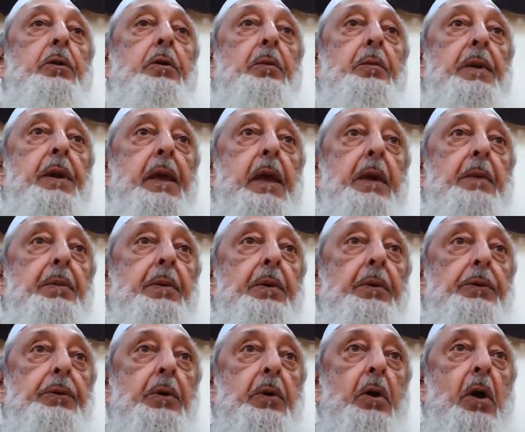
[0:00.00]
To be
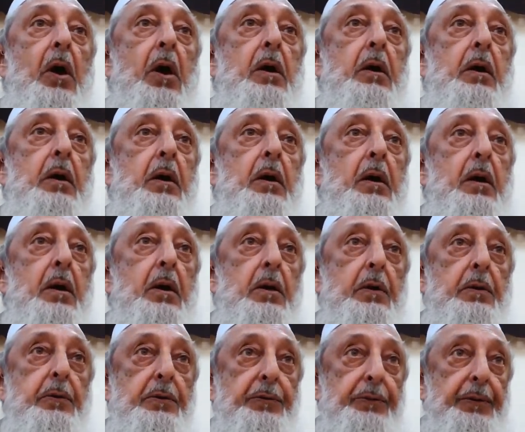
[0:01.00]
able to conquer
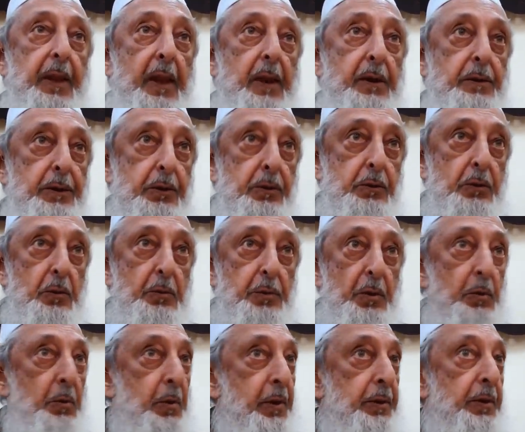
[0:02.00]

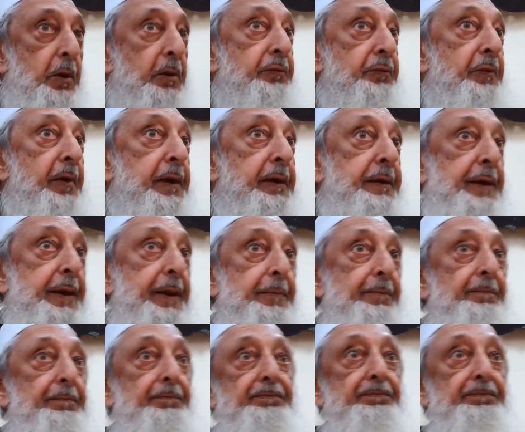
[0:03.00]
Constantinople without fighting.